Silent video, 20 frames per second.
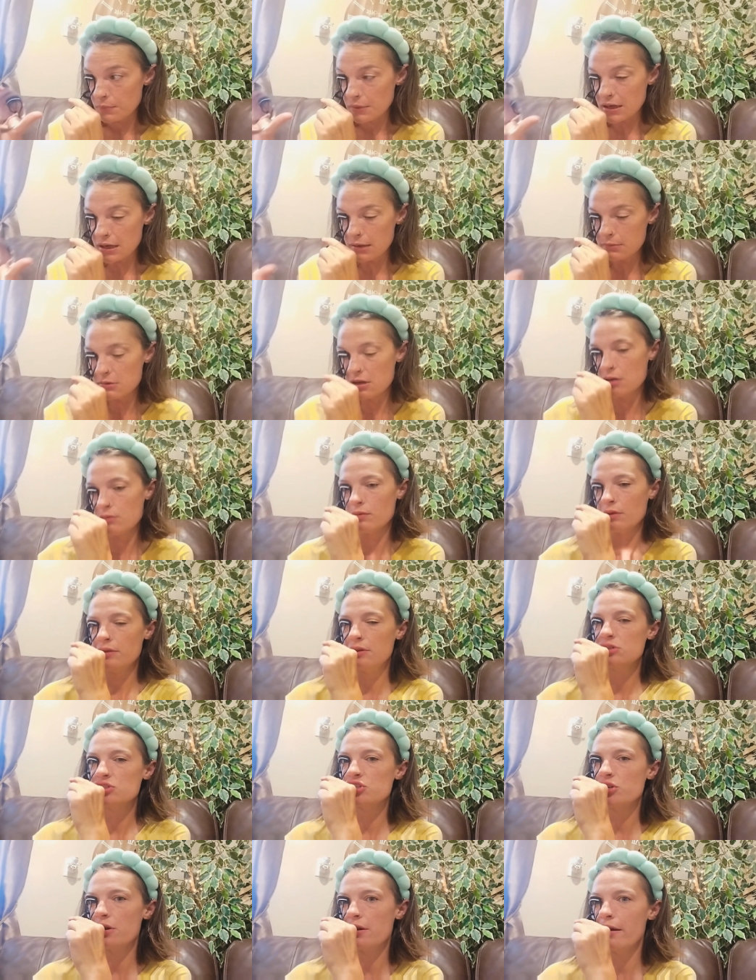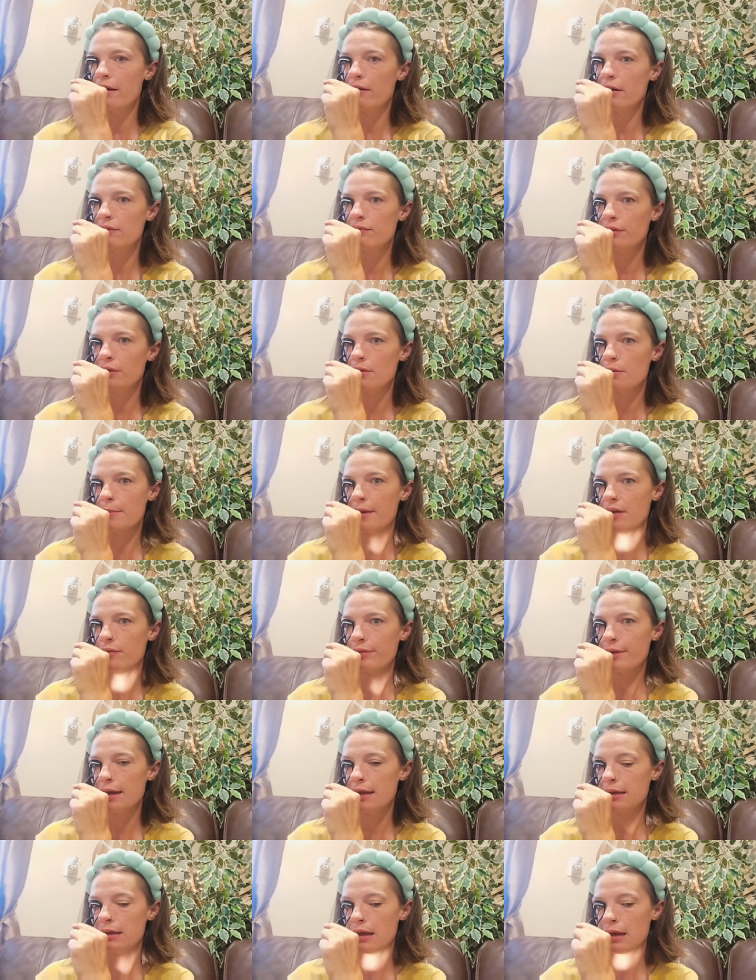but I'm not really sure how I feel
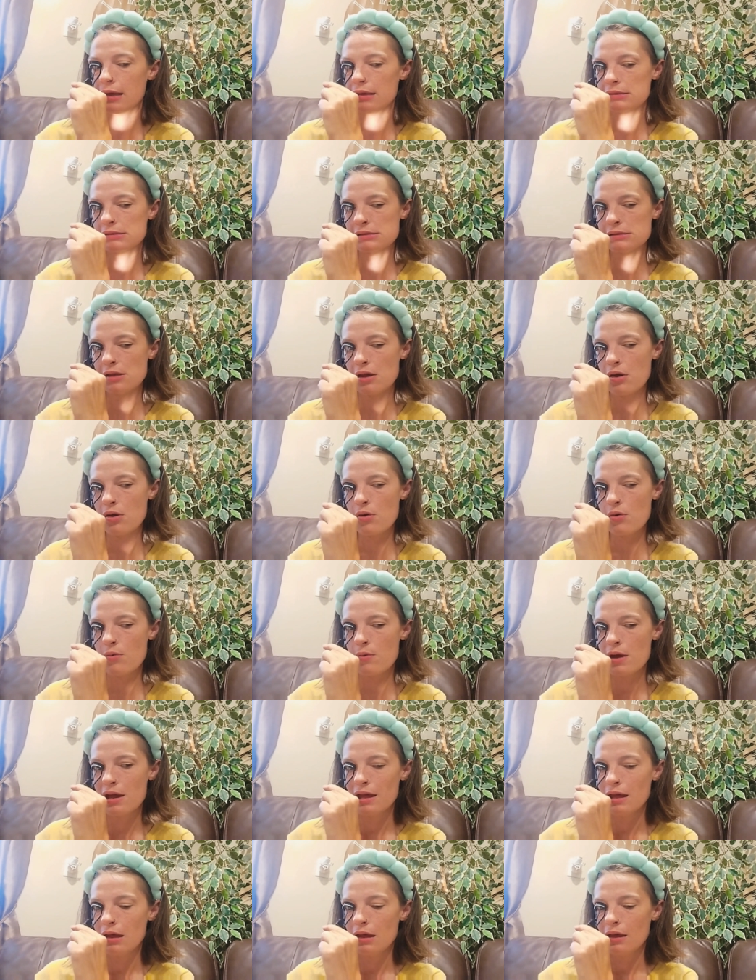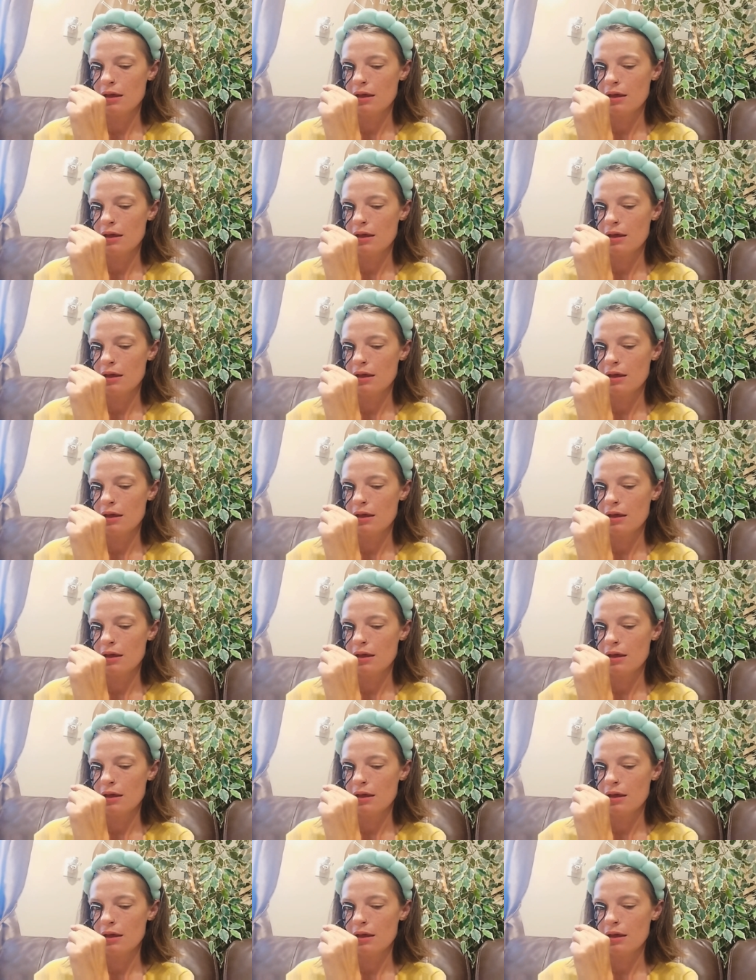about that yet. So